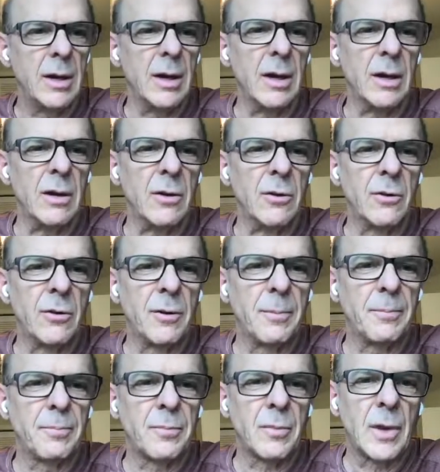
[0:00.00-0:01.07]
is
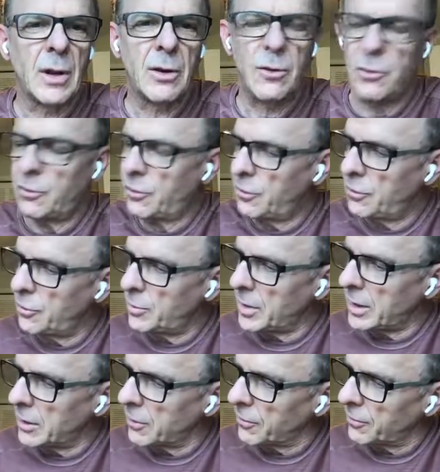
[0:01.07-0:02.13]
2
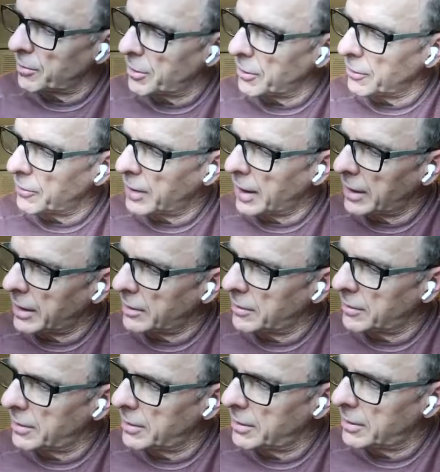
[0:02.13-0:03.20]
meters per
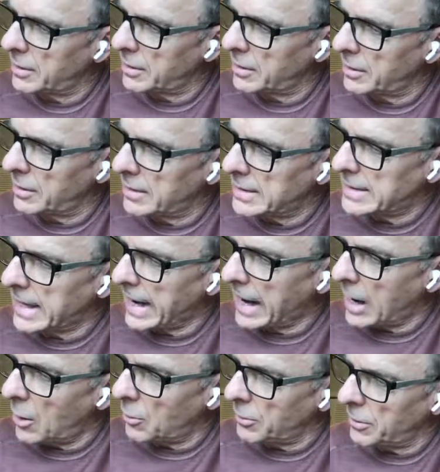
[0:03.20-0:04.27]
second
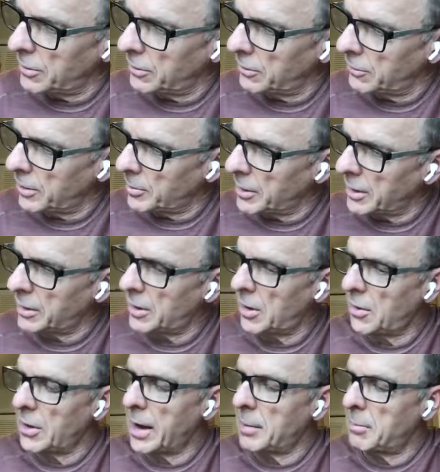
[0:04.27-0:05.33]
down. So I'm going to
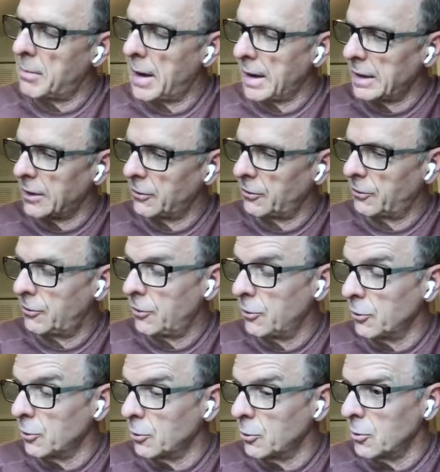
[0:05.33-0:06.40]
call that minus
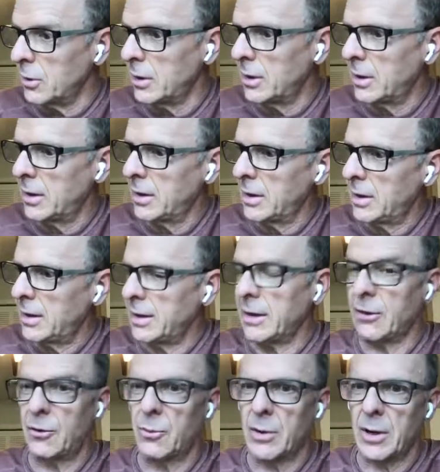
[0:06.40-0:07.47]
2, and
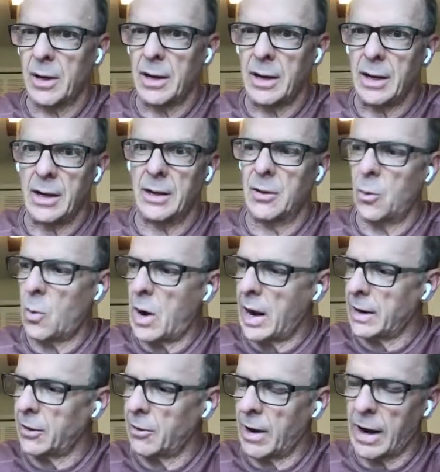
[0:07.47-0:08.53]
it's really in the
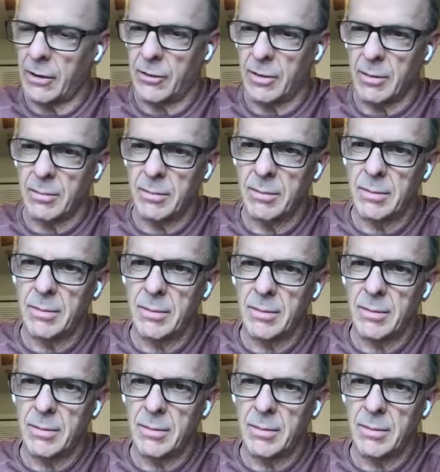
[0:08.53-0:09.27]
y direction.